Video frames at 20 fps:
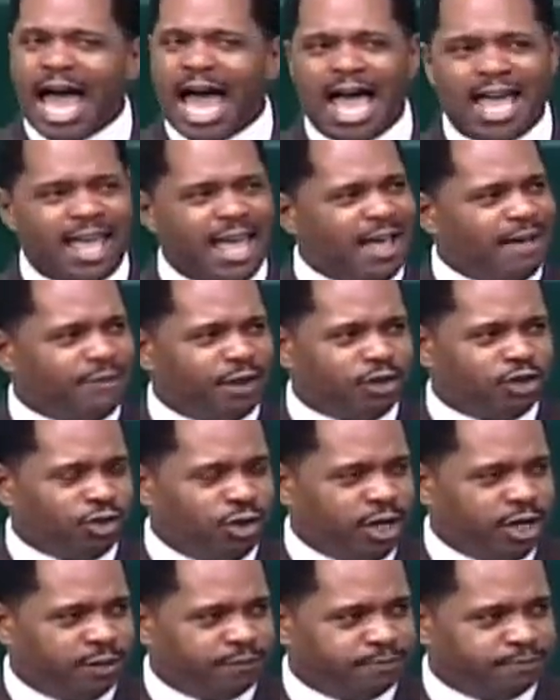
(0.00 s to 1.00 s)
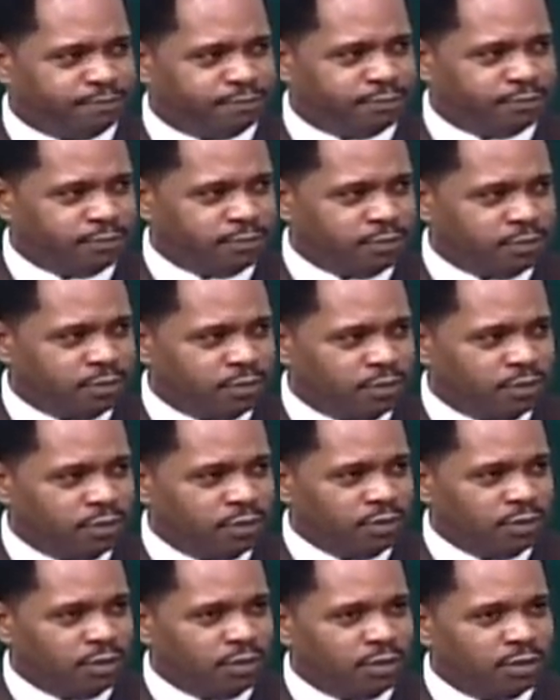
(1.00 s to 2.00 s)
I have a dream
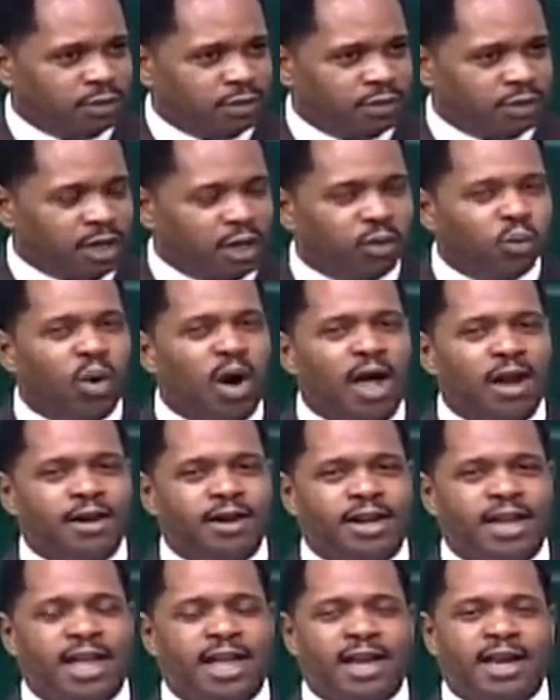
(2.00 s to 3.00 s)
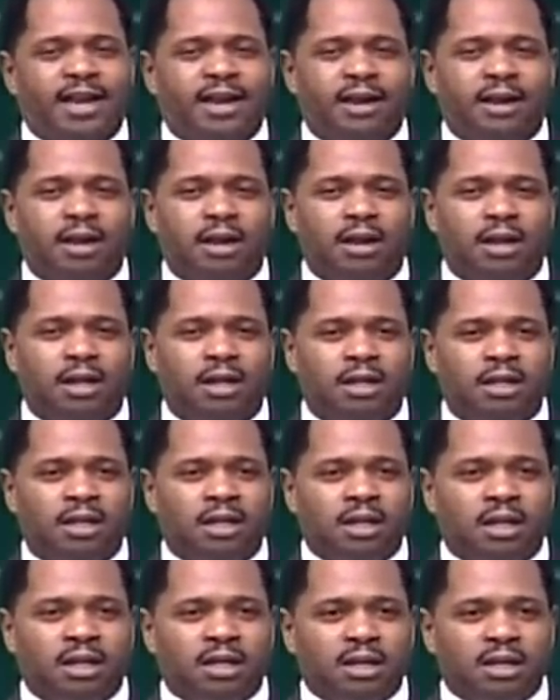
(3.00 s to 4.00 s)
that one day
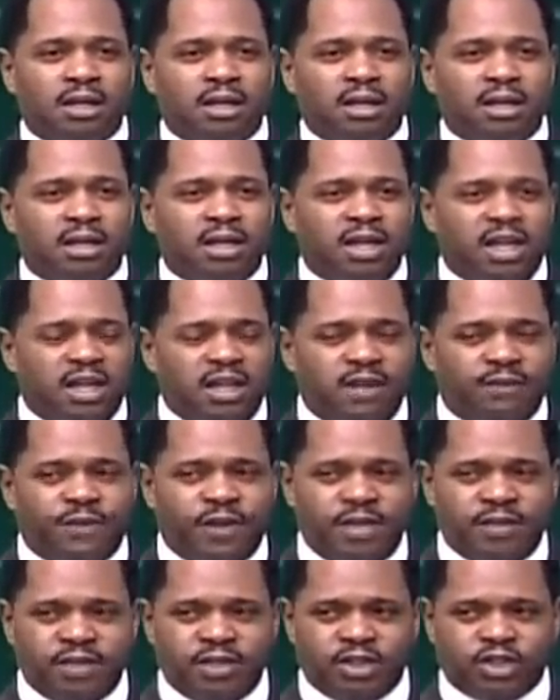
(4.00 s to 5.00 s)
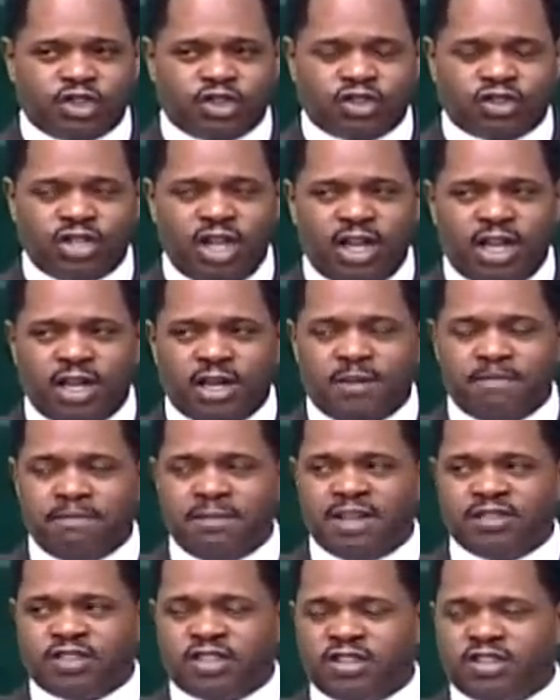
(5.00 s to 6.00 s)
even the state
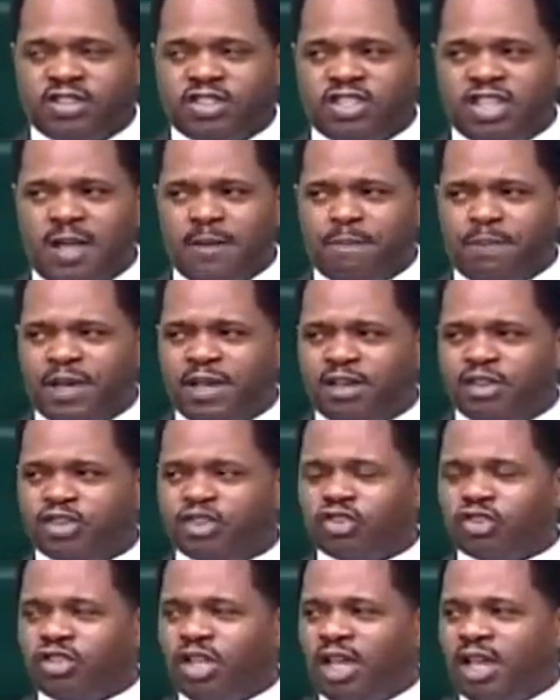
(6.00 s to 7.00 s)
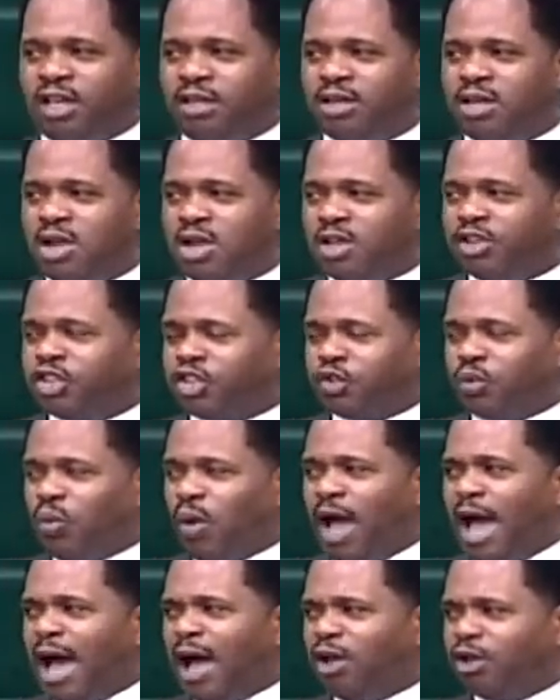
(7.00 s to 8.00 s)
of Mississippi, a state
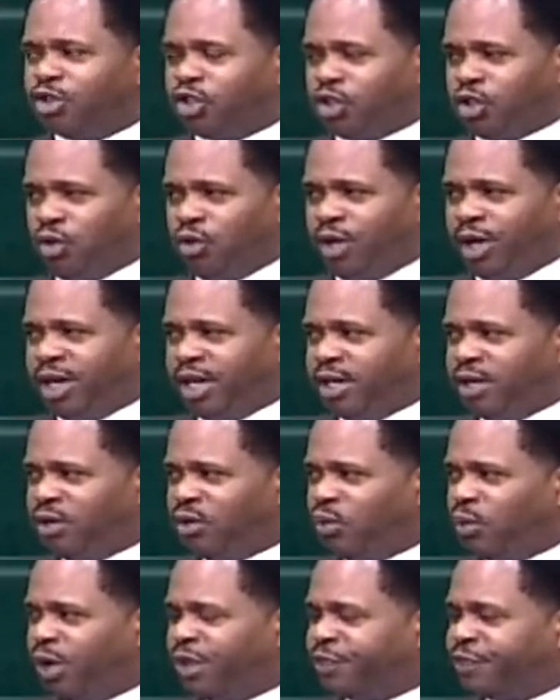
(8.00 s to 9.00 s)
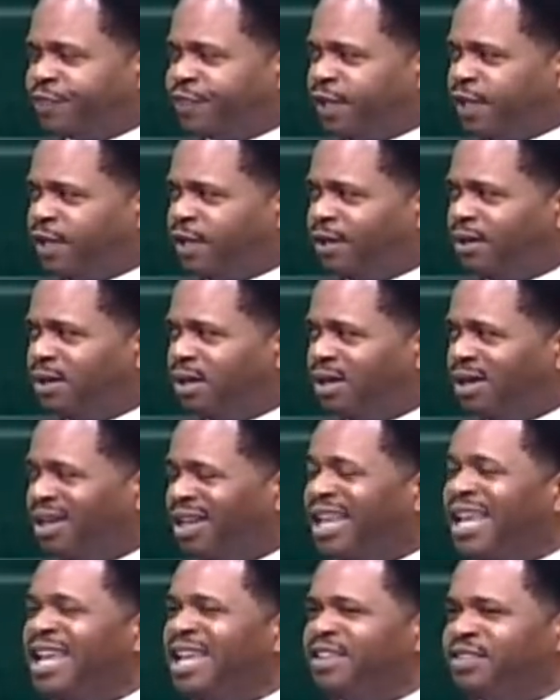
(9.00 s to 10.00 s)
sweltering with the
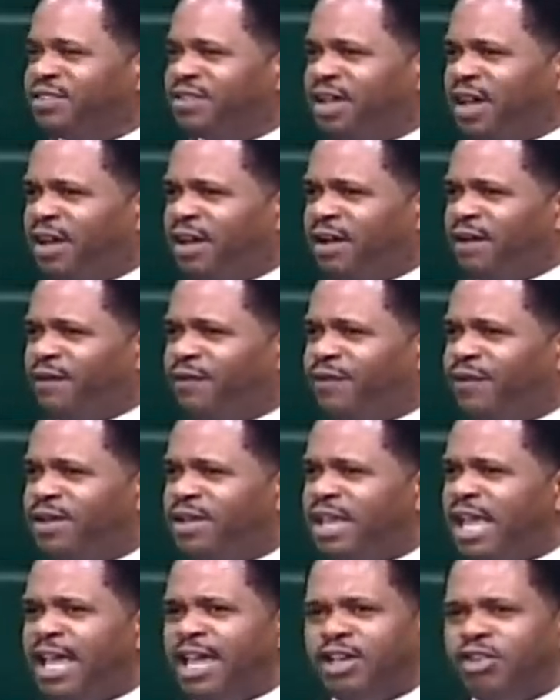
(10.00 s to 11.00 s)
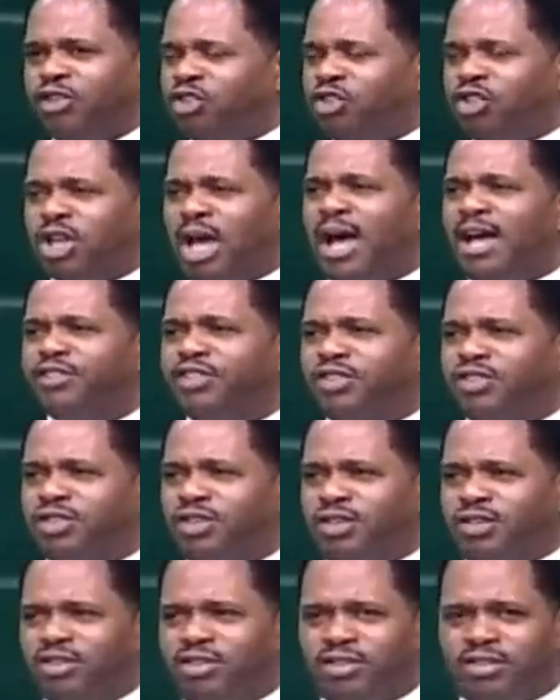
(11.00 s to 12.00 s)
heat of
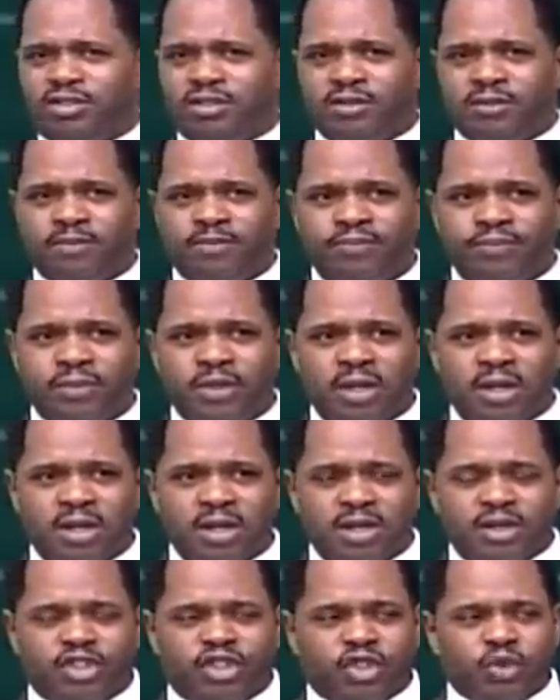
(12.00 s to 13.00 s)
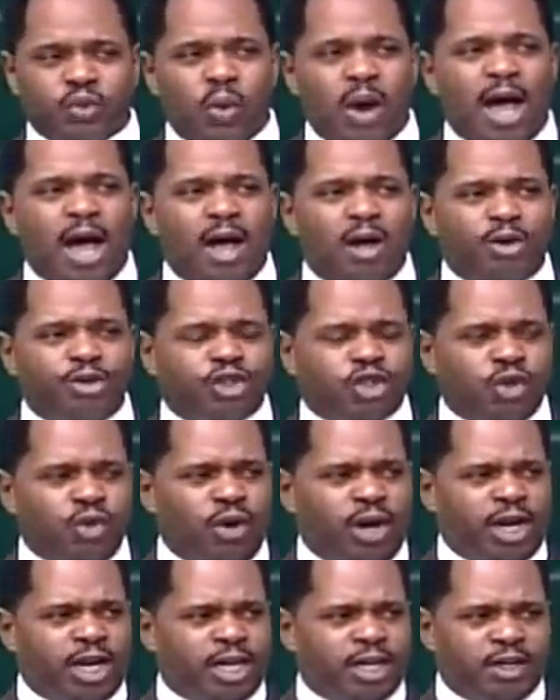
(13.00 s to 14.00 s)
injustice,
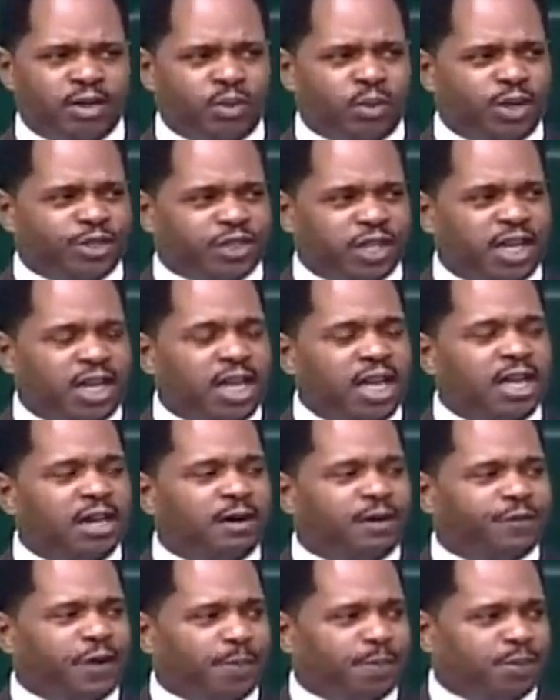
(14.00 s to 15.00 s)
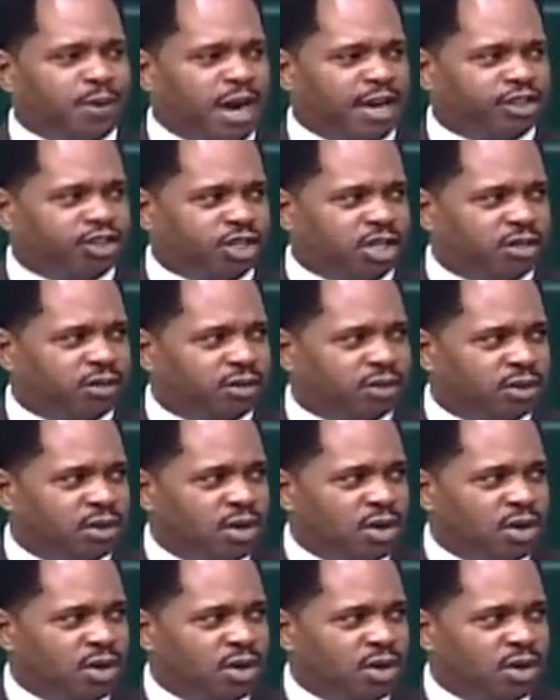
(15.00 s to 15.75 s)
sweltering with the heat of oppression,